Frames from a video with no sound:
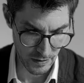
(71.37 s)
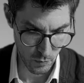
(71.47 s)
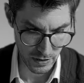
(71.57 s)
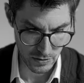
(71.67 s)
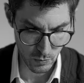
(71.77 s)

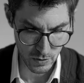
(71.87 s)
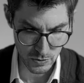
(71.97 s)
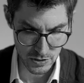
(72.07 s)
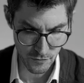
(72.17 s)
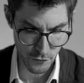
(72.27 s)
what
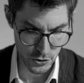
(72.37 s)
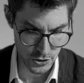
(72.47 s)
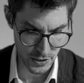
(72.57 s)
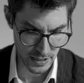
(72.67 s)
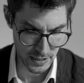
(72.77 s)
was the
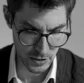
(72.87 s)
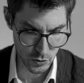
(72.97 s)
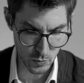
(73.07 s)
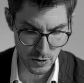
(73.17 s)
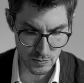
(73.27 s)
first thing that you
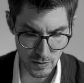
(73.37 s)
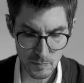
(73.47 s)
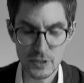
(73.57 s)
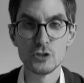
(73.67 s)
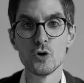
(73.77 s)
would
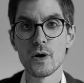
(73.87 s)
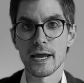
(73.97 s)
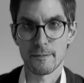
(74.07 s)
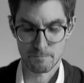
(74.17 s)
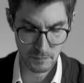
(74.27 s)
be
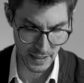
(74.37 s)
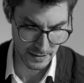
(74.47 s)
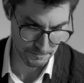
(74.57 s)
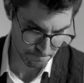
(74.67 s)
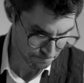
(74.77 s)
doing?
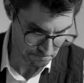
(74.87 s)
And